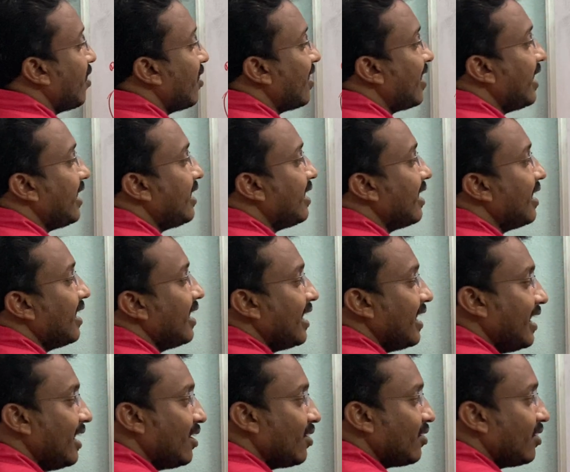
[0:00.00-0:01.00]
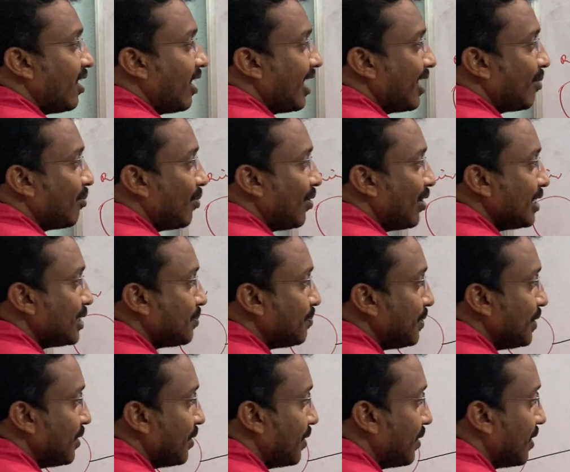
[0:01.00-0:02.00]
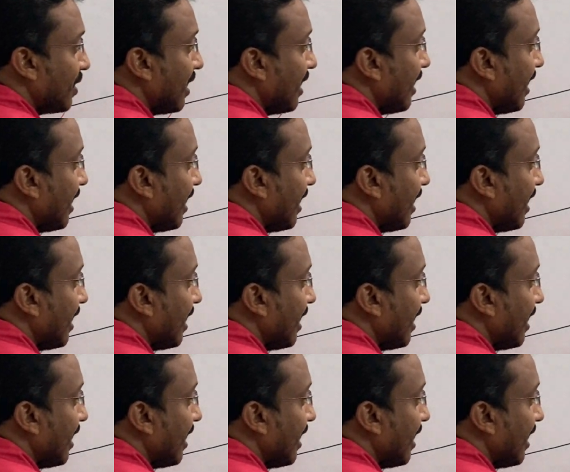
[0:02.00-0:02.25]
right, into the atmosphere,